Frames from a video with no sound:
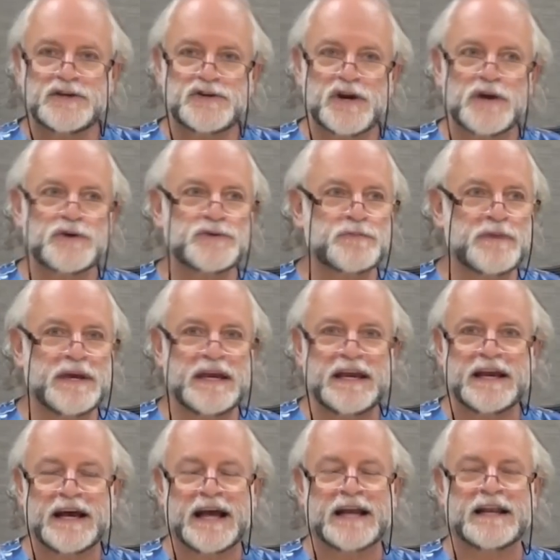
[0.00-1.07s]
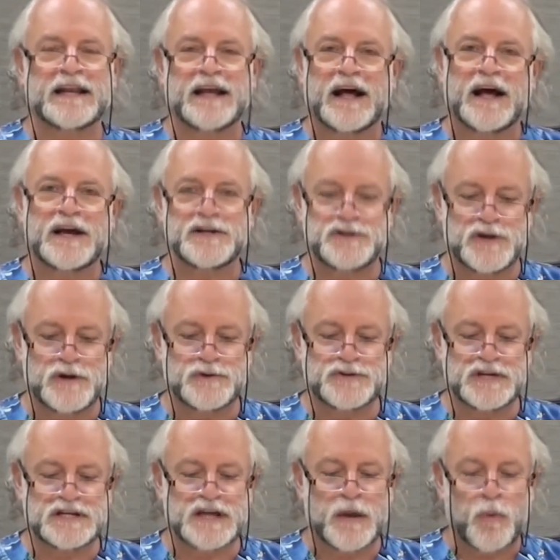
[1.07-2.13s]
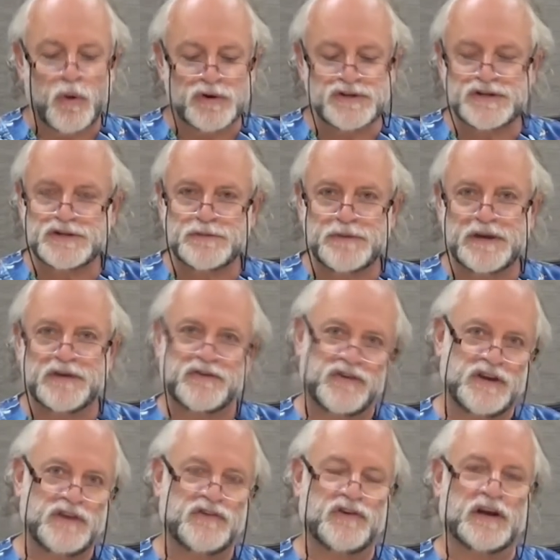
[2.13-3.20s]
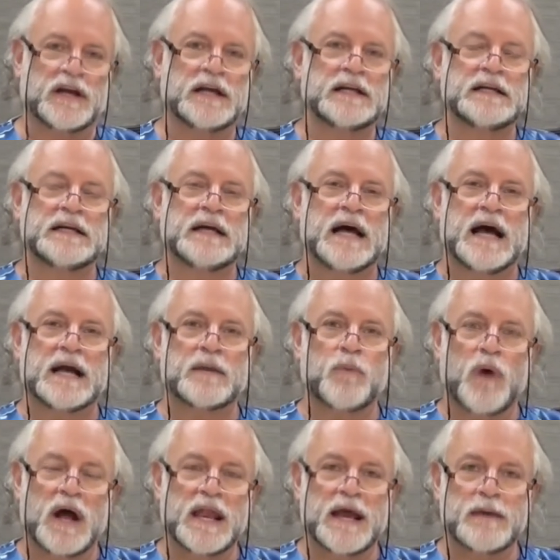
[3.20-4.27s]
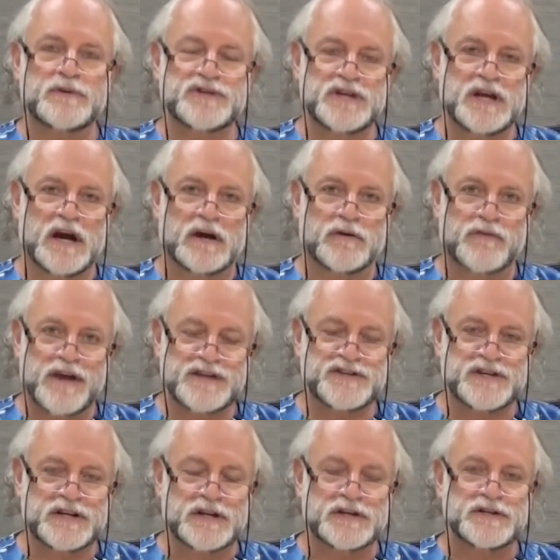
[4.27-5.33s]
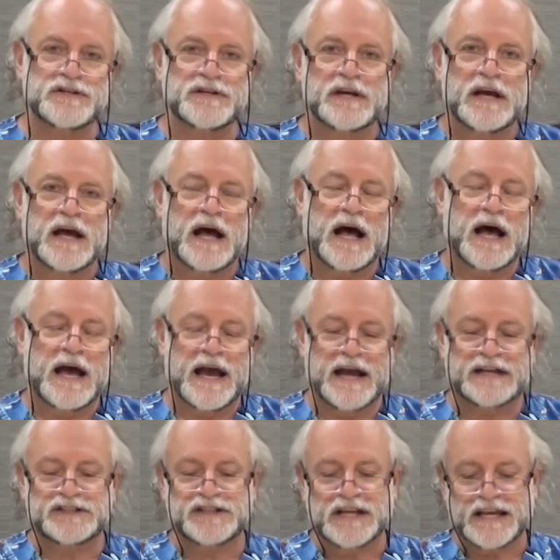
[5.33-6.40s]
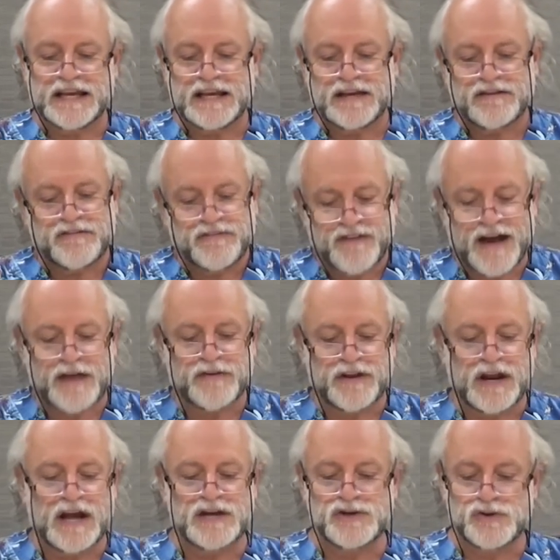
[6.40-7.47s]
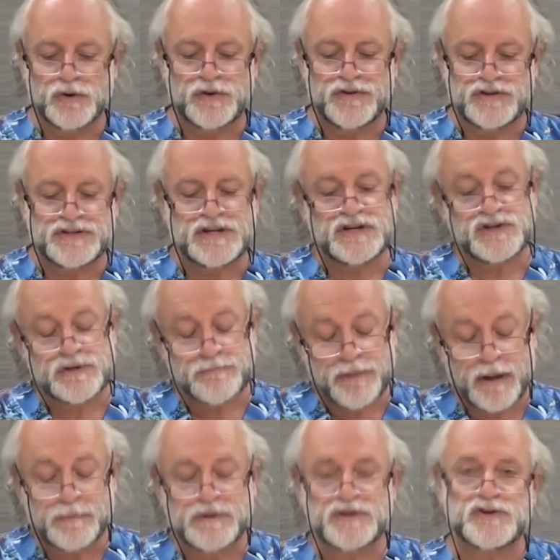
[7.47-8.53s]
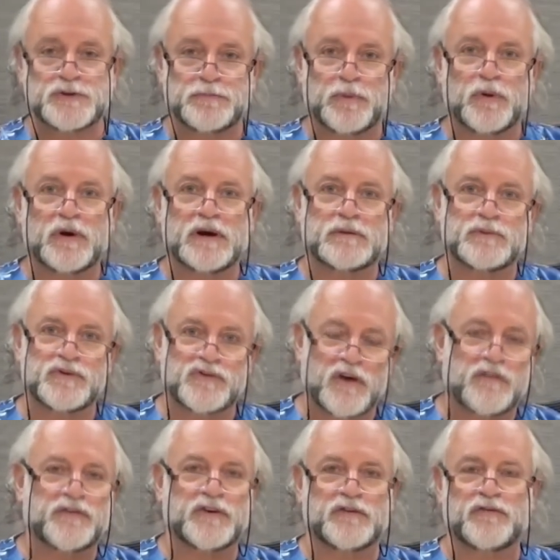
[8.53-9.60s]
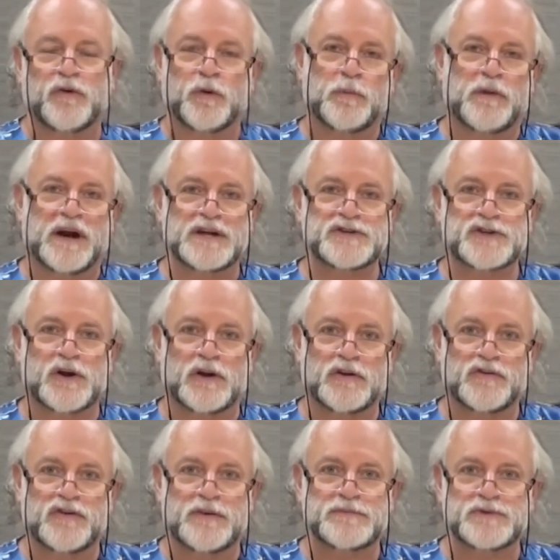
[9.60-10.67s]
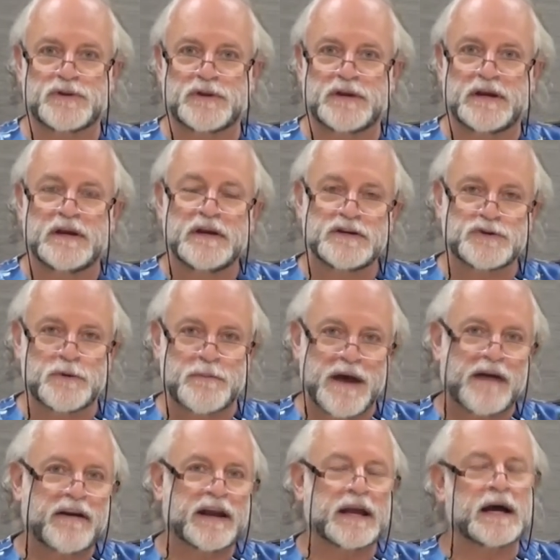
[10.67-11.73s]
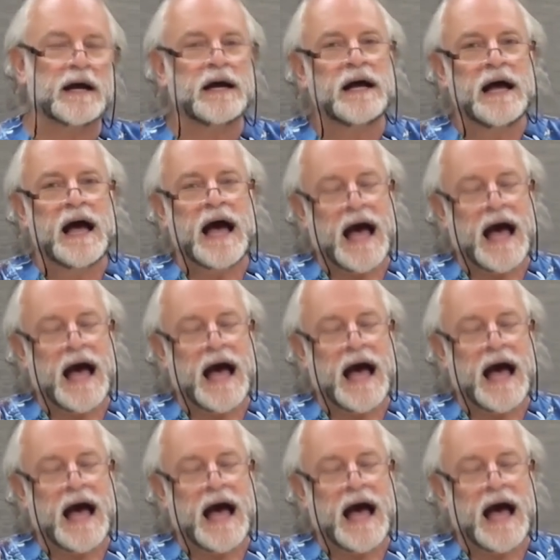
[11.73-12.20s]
it chose me and I chose it. I wanted to be a teacher, and while I was a young resident, I actually found that I enjoyed the teaching, published a book, was offered a Fulbright scholarship to, the, to America,